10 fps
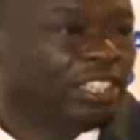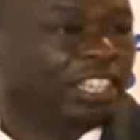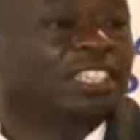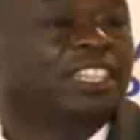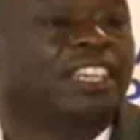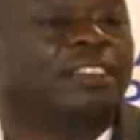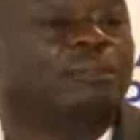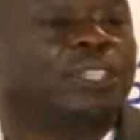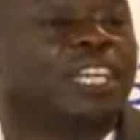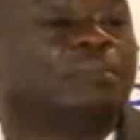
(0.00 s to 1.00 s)
that
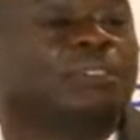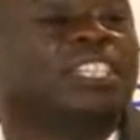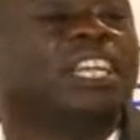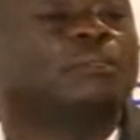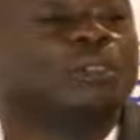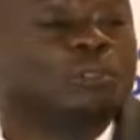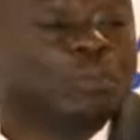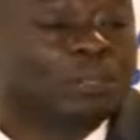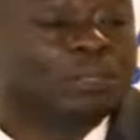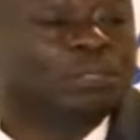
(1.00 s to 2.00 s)
uh, we are bringing
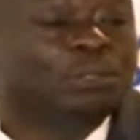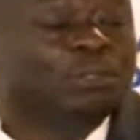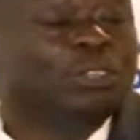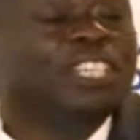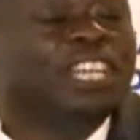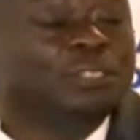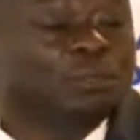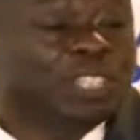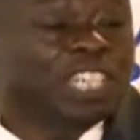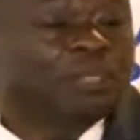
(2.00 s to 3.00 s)
wheelbarrows to ordinary
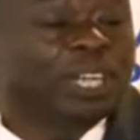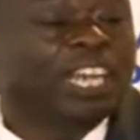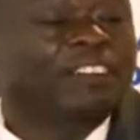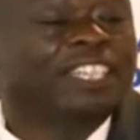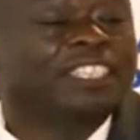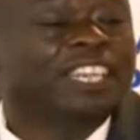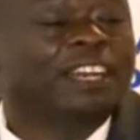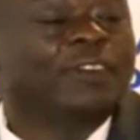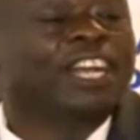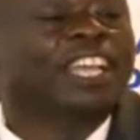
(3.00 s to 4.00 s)
children when hours
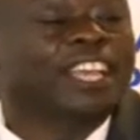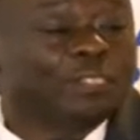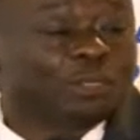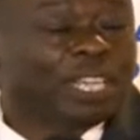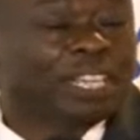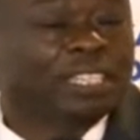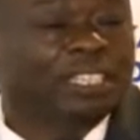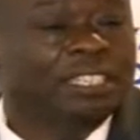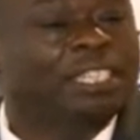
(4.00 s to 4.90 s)
are working elsewhere.